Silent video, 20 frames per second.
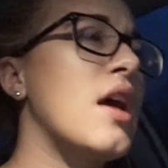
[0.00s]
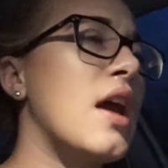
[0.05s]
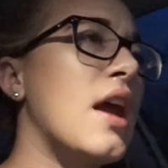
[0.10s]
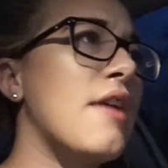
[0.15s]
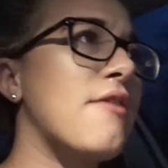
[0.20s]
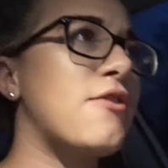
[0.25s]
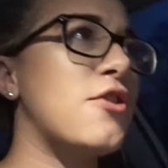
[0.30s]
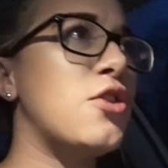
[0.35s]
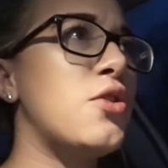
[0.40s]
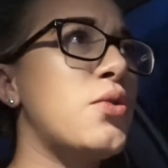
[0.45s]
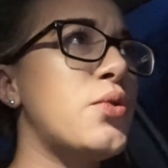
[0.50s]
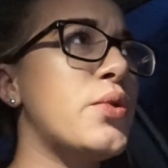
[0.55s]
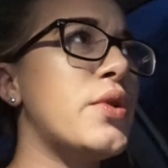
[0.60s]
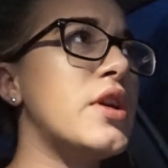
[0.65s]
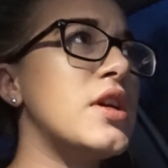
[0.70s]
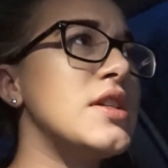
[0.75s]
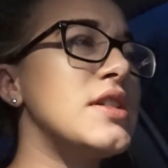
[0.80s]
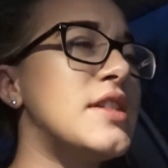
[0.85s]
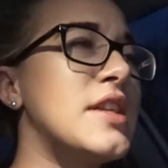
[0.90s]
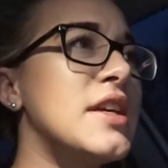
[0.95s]
if you
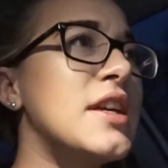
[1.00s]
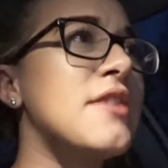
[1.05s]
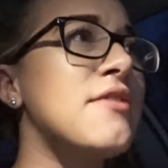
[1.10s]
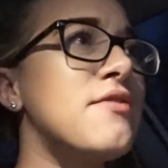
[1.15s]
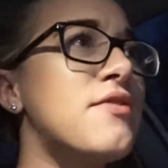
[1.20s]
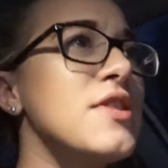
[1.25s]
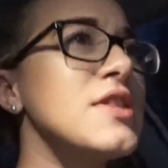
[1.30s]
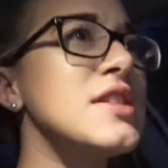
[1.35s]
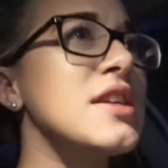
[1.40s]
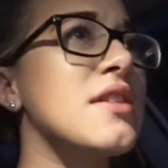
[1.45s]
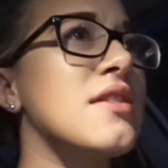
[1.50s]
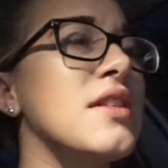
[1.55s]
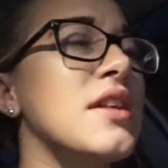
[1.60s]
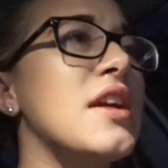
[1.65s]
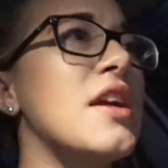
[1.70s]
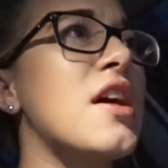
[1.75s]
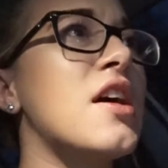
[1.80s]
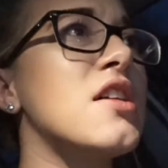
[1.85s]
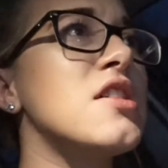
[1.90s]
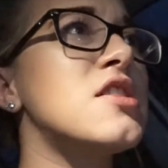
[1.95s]
didn't
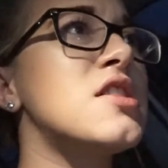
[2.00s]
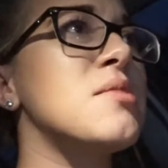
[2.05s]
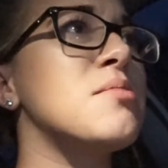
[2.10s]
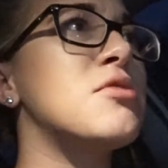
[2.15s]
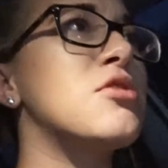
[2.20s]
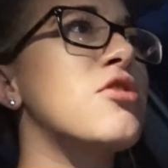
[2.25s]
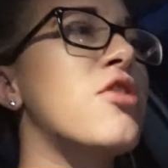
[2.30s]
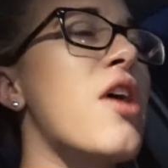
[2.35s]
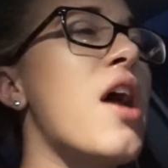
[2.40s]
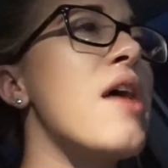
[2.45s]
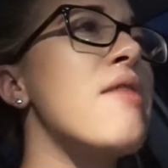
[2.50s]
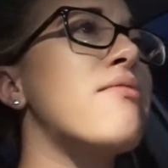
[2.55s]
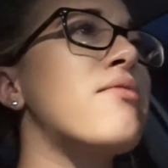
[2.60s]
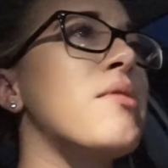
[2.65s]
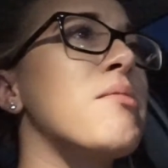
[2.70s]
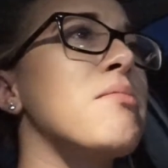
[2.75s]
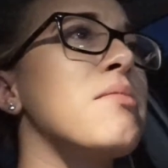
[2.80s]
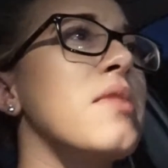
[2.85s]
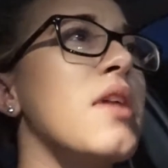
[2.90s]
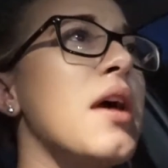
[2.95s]
physically unsubscribe
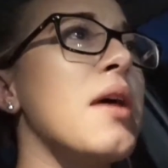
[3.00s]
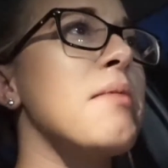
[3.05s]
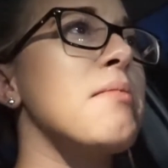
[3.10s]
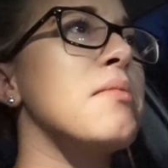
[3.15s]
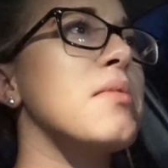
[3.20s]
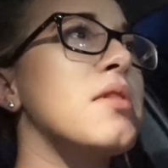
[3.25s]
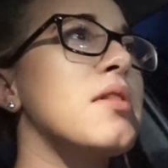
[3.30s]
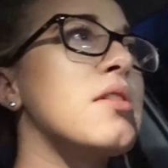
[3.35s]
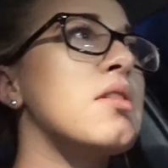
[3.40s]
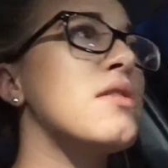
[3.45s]
from them,